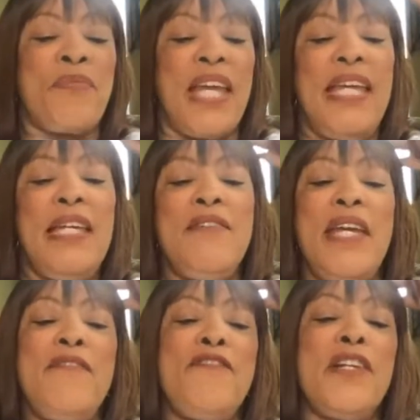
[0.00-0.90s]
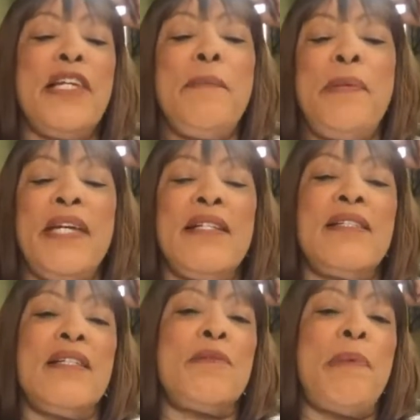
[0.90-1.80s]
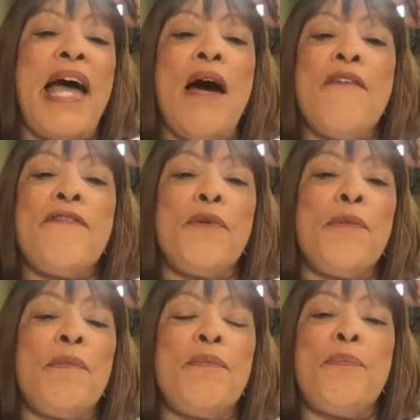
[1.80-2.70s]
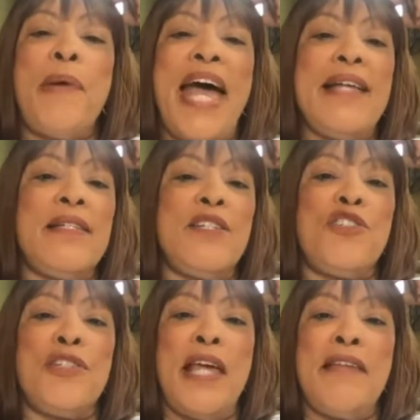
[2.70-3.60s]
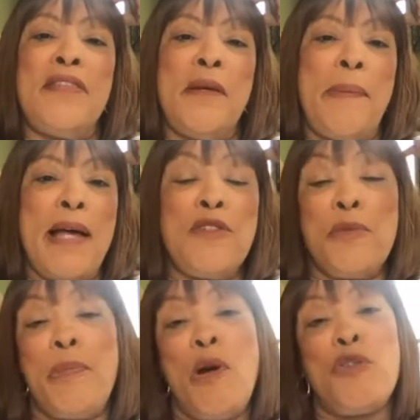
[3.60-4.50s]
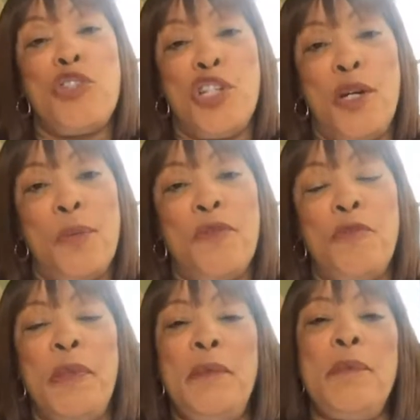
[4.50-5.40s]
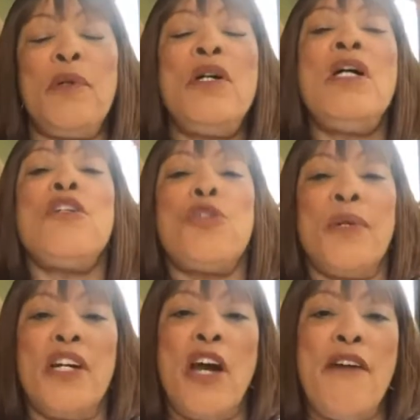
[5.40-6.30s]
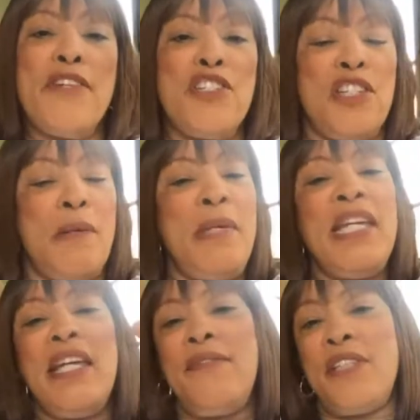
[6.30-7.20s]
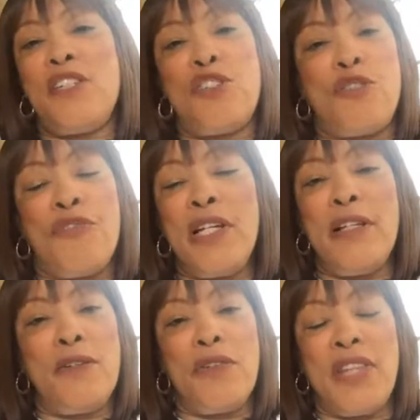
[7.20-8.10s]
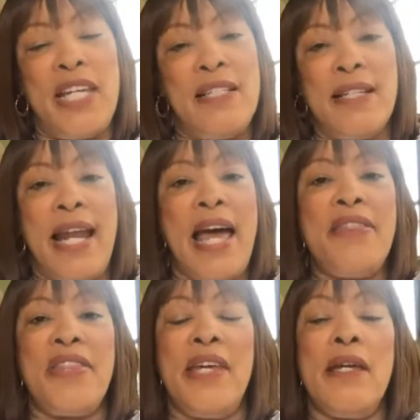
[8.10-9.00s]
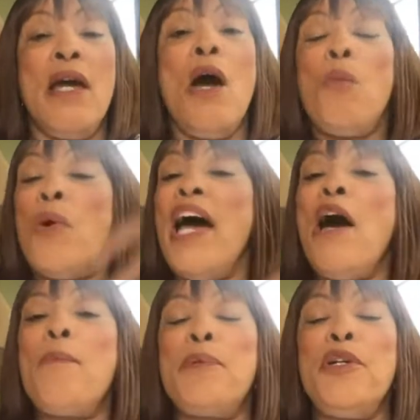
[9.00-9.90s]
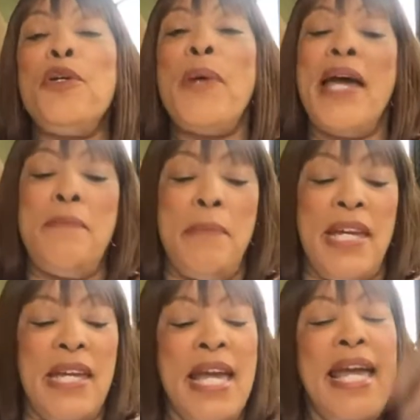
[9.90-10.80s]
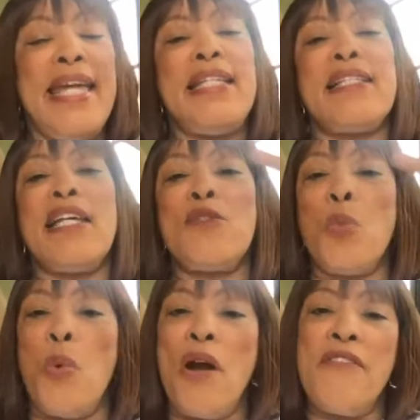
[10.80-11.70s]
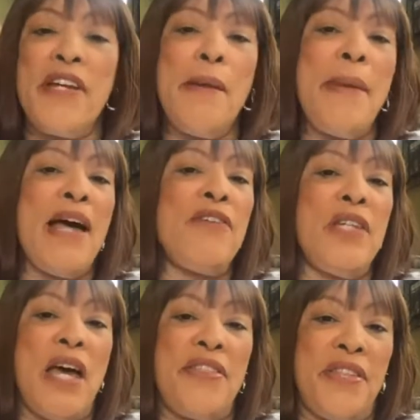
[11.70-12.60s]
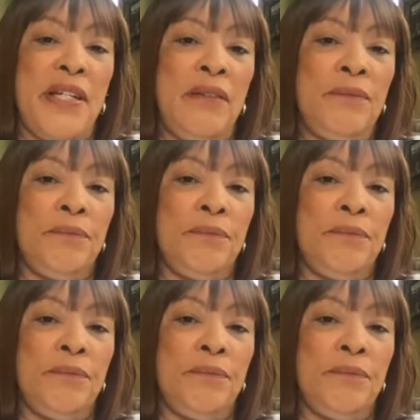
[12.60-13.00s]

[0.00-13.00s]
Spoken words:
in Philippians, this powerful passage that the apostle Paul shared with people to encourage them, he gives us three little things that I think will help you and me. He says, worry about nothing,